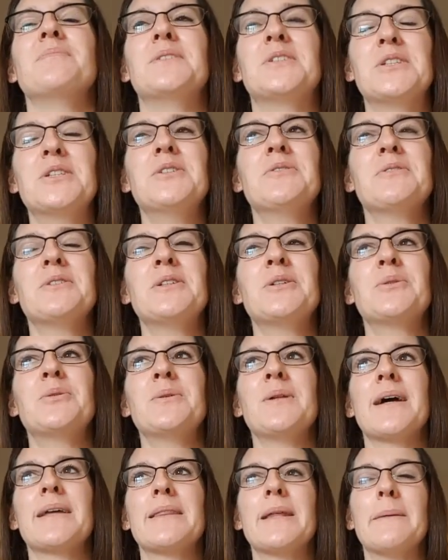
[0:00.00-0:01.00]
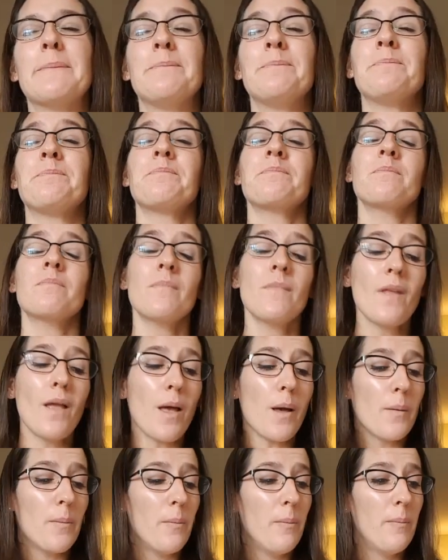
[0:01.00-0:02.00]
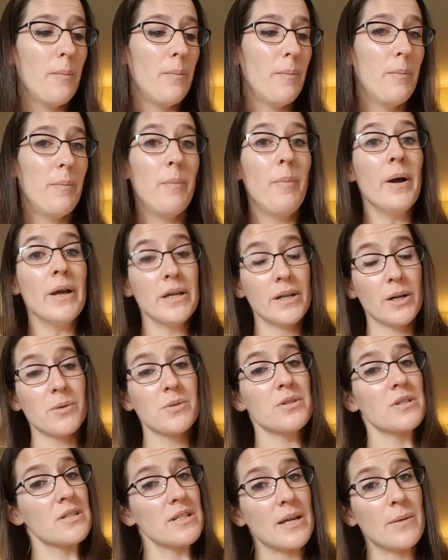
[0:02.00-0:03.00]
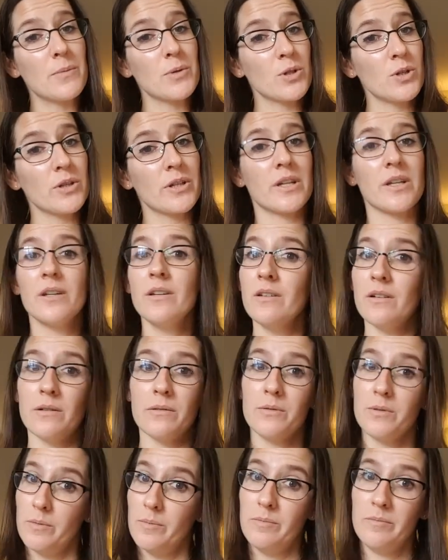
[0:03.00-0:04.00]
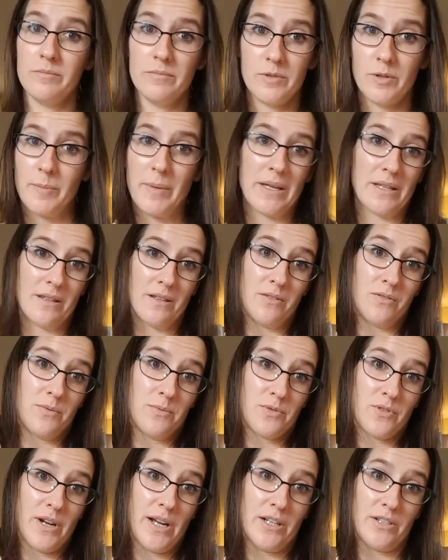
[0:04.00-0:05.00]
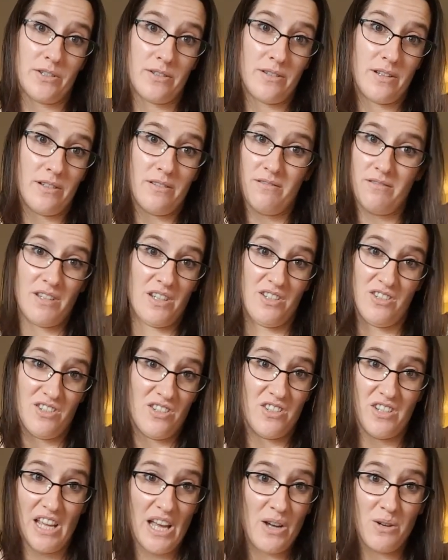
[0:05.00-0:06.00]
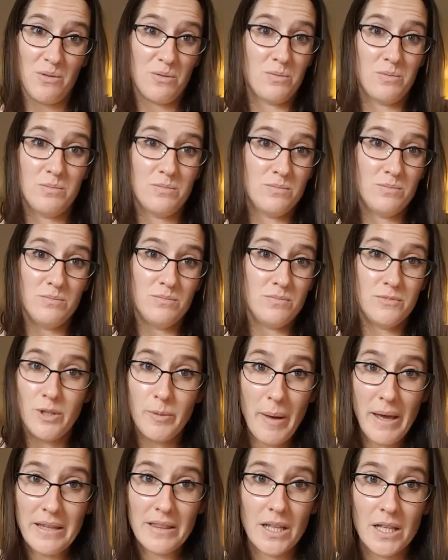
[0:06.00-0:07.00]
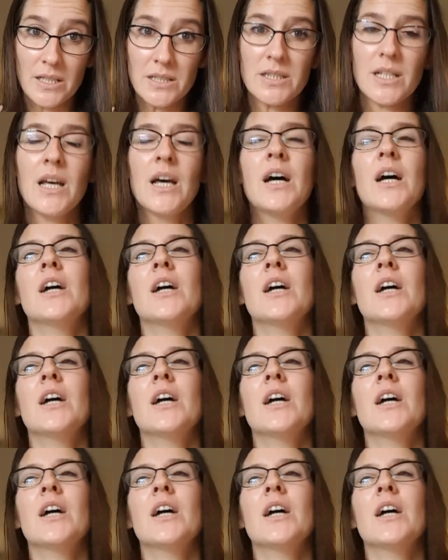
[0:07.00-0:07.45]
she's really cool like that. But it's the same with cooking. You make things from scratch. That's just how you make things.